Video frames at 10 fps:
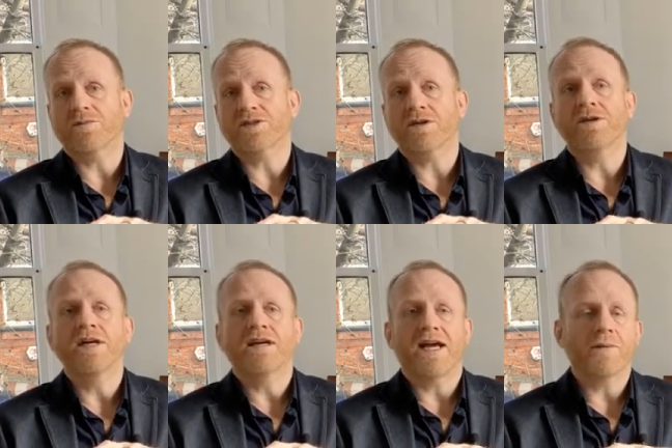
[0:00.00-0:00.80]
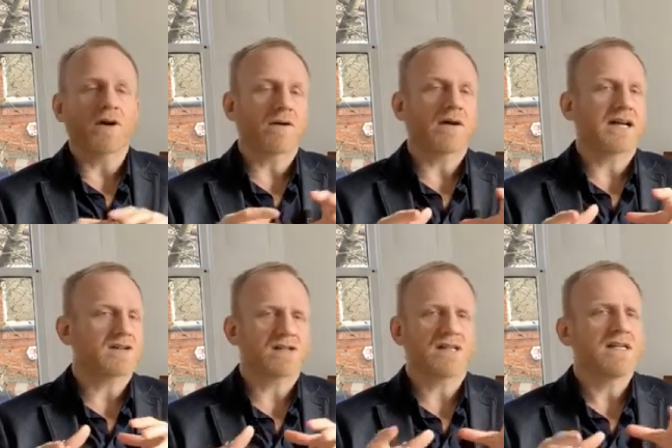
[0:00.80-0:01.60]
So MRI
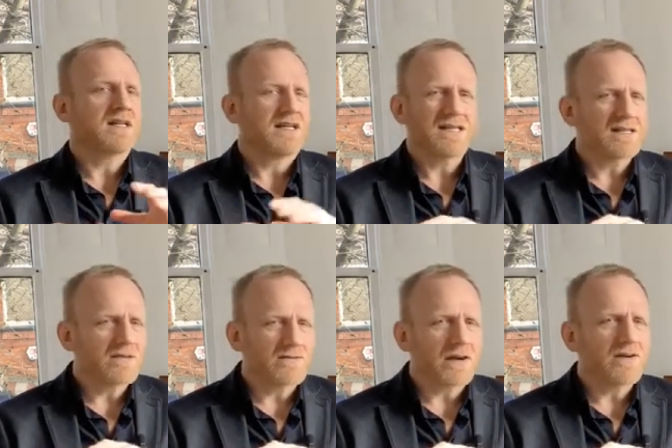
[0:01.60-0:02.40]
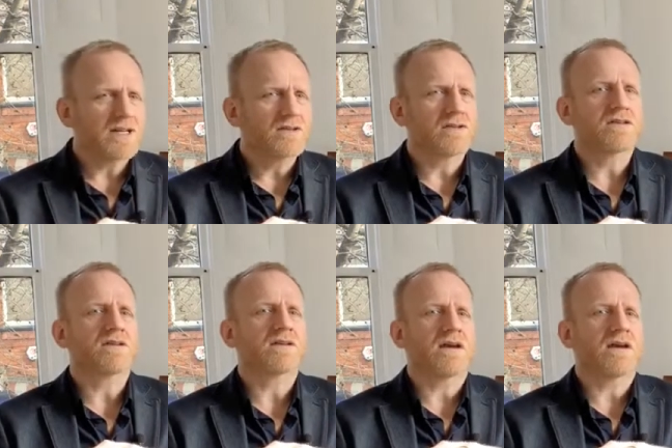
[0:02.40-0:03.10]
actually isn't a very good